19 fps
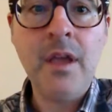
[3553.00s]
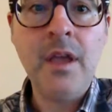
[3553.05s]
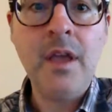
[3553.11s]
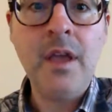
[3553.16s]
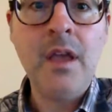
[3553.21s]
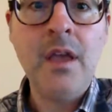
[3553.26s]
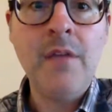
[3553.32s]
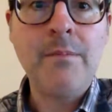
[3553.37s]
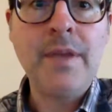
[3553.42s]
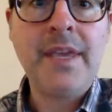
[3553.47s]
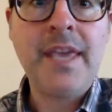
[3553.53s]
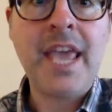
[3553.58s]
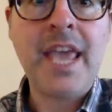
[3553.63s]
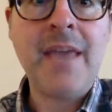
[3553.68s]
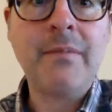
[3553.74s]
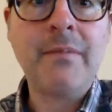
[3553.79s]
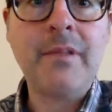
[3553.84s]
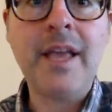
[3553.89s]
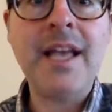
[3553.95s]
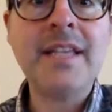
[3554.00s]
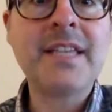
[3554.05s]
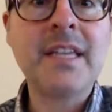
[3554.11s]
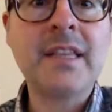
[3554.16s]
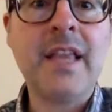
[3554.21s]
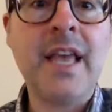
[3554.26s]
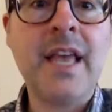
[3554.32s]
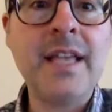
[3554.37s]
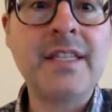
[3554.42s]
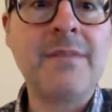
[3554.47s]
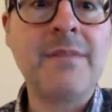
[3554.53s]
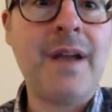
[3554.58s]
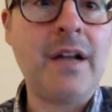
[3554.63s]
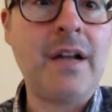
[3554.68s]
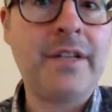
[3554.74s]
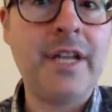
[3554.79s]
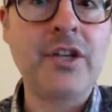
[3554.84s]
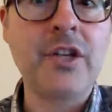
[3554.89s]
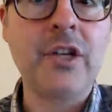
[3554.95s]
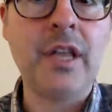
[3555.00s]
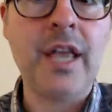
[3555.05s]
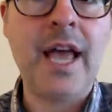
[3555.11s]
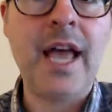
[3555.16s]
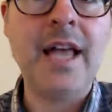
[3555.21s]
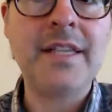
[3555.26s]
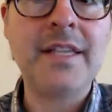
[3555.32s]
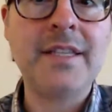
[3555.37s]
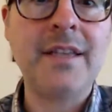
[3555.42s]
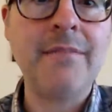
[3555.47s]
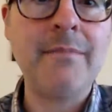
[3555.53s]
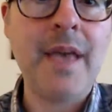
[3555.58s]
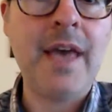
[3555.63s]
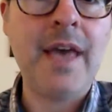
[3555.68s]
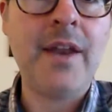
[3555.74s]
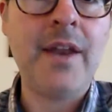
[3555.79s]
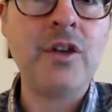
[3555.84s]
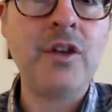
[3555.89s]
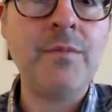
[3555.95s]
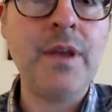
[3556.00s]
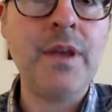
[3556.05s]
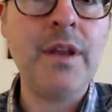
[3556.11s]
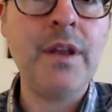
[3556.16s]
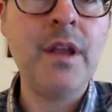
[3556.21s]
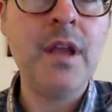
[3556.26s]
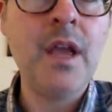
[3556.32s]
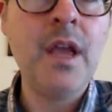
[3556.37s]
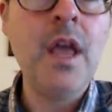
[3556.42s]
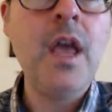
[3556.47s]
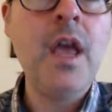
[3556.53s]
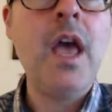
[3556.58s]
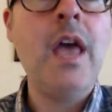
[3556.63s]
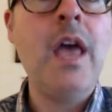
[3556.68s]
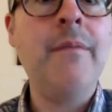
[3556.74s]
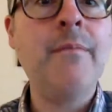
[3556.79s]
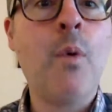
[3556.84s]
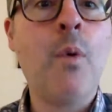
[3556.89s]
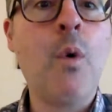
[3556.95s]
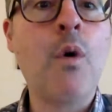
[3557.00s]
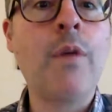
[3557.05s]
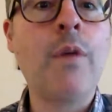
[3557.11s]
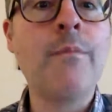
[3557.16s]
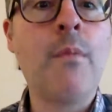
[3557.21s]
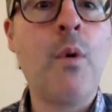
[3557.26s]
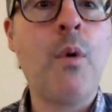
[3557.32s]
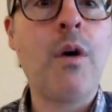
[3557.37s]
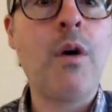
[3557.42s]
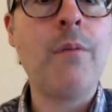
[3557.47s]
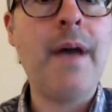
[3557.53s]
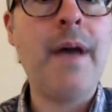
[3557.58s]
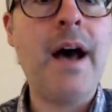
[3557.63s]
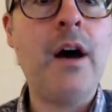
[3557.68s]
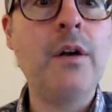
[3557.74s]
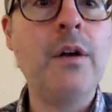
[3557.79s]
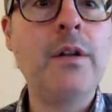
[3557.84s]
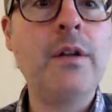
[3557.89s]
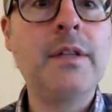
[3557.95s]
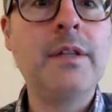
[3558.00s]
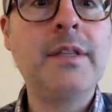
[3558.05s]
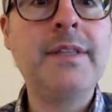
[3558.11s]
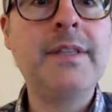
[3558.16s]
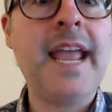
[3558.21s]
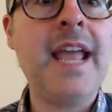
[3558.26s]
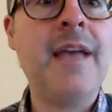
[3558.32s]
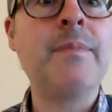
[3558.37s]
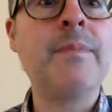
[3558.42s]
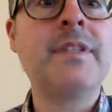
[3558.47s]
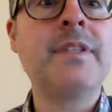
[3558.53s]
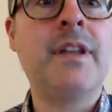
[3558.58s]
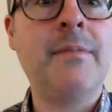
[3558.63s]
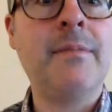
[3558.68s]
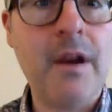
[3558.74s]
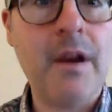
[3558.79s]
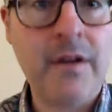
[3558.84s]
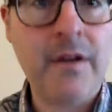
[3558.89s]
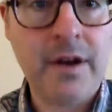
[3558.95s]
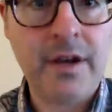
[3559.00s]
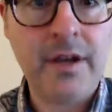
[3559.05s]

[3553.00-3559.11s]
became less and less about digital asset management and more about dams in America.